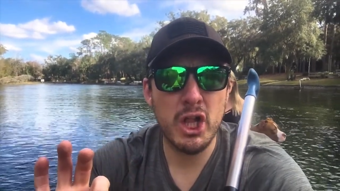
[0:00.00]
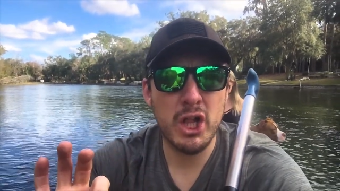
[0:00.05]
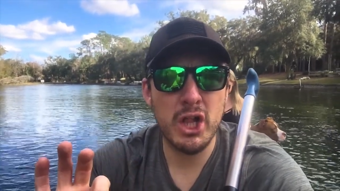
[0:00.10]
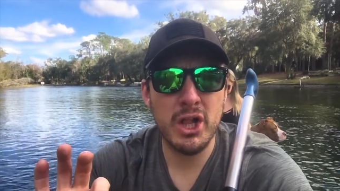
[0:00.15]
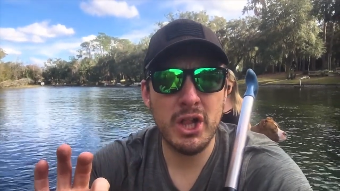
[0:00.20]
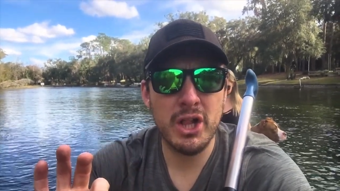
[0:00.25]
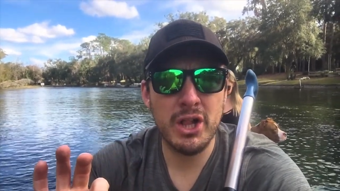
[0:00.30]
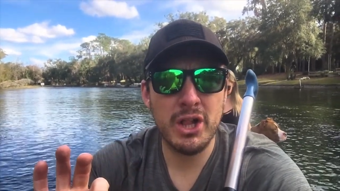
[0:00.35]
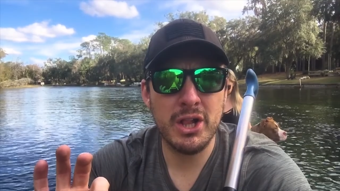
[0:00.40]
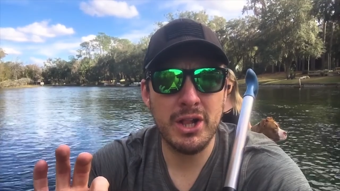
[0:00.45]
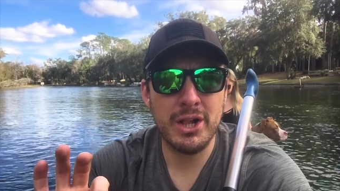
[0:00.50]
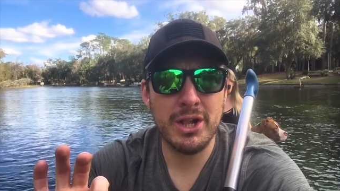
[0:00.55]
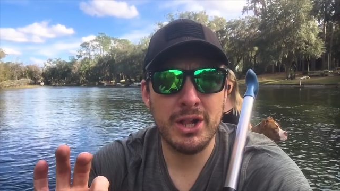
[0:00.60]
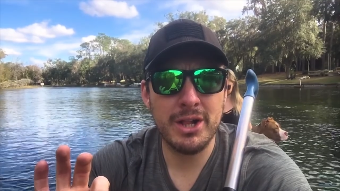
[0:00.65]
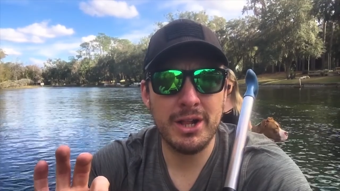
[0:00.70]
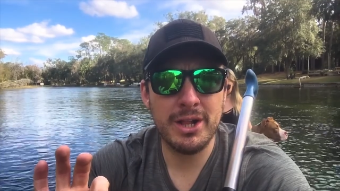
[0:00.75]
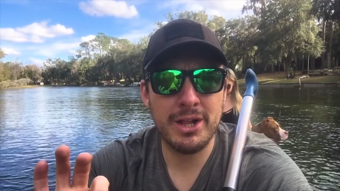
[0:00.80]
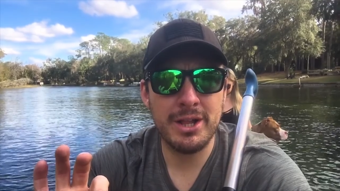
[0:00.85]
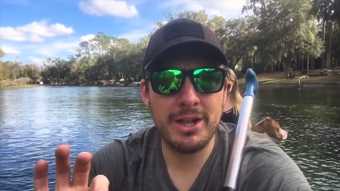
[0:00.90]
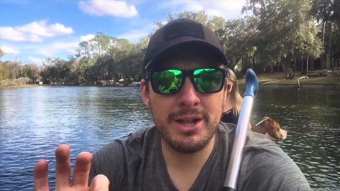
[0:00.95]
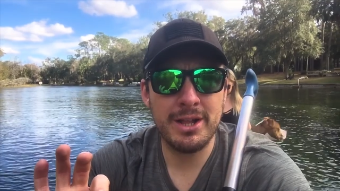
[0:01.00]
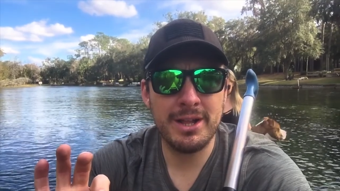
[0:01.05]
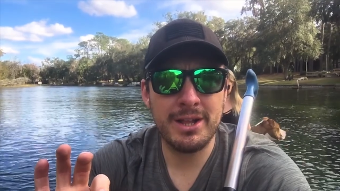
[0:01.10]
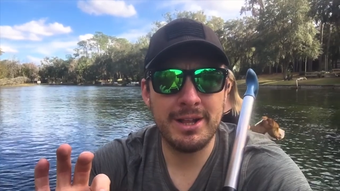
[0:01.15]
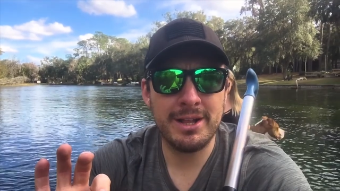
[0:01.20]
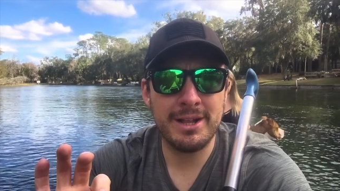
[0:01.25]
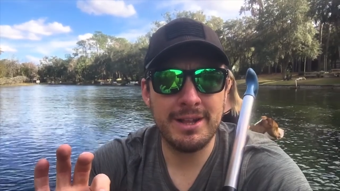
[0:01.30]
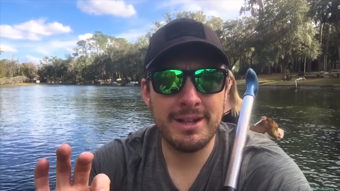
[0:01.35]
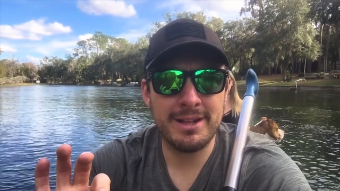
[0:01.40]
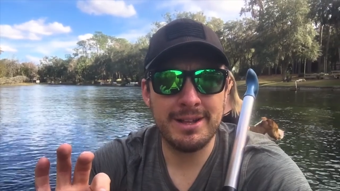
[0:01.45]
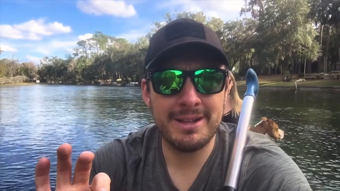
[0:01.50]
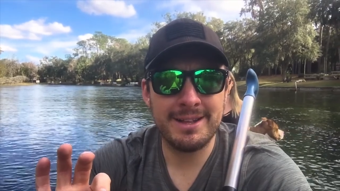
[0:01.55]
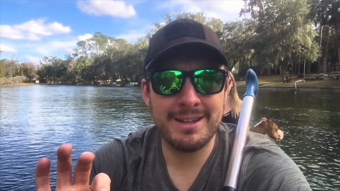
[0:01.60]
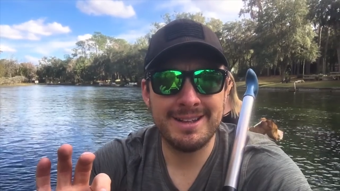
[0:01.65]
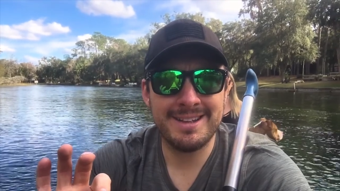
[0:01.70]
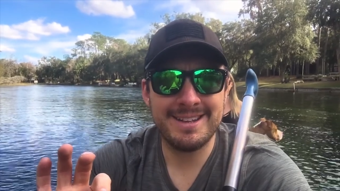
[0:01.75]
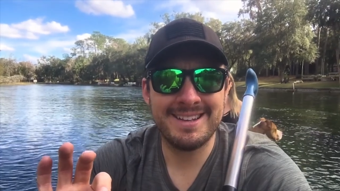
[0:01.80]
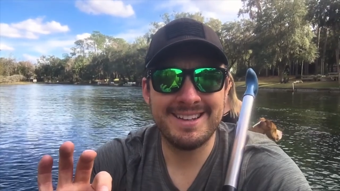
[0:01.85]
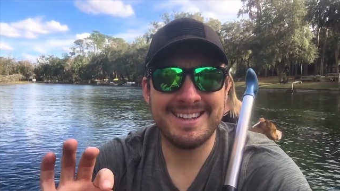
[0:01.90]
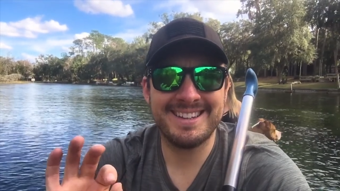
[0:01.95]

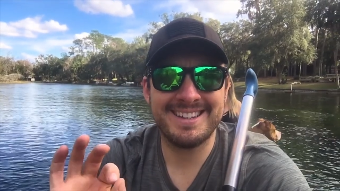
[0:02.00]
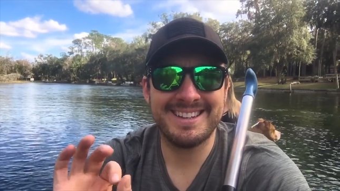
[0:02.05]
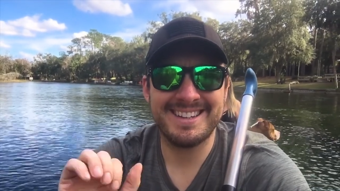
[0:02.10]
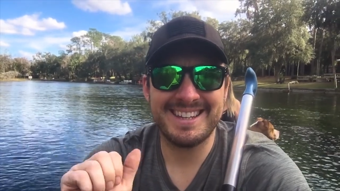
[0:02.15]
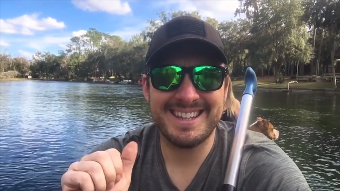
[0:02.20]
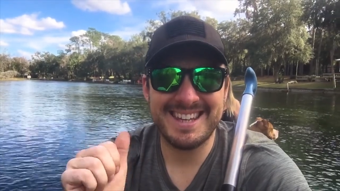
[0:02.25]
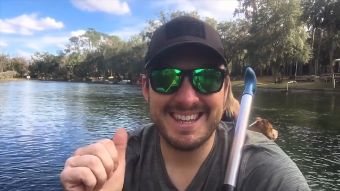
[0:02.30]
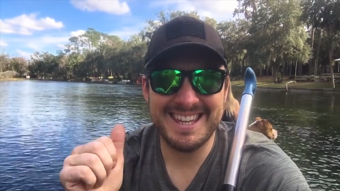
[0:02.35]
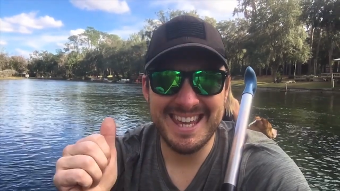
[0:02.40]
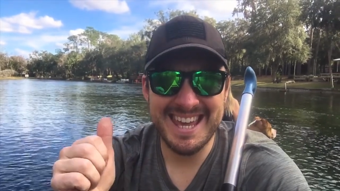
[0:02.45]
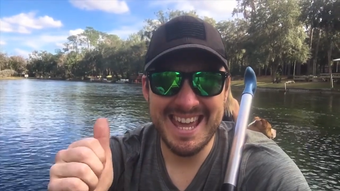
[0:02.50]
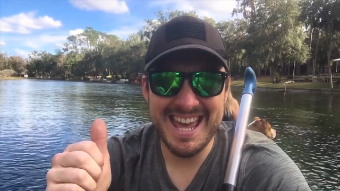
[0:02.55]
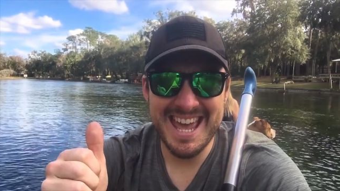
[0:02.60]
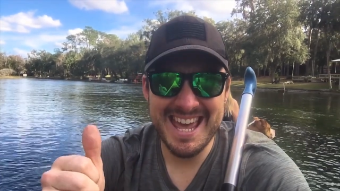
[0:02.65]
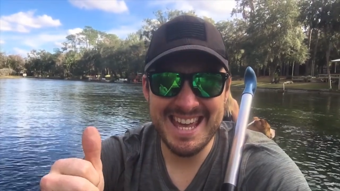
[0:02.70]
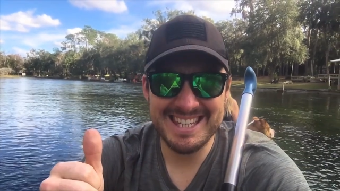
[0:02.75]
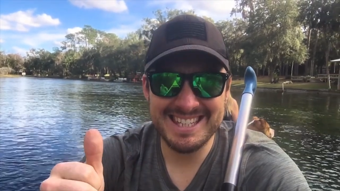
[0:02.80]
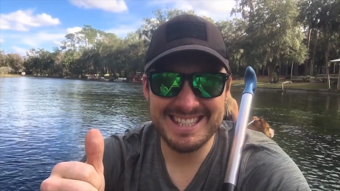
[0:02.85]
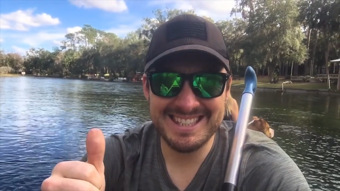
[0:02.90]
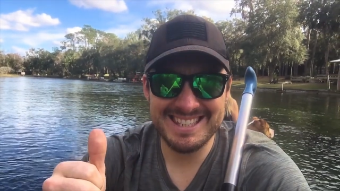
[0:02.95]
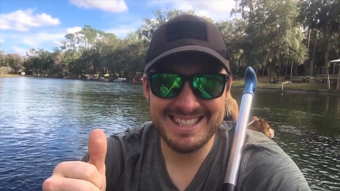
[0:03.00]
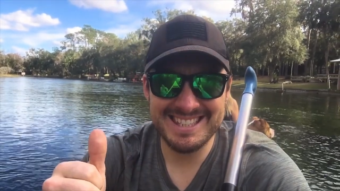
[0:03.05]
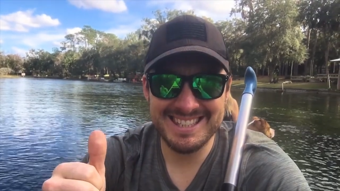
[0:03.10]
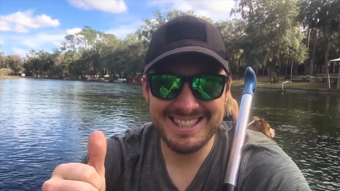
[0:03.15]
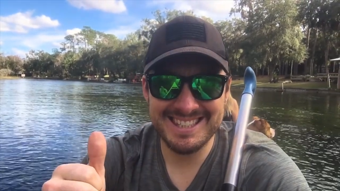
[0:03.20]
Nothing is said.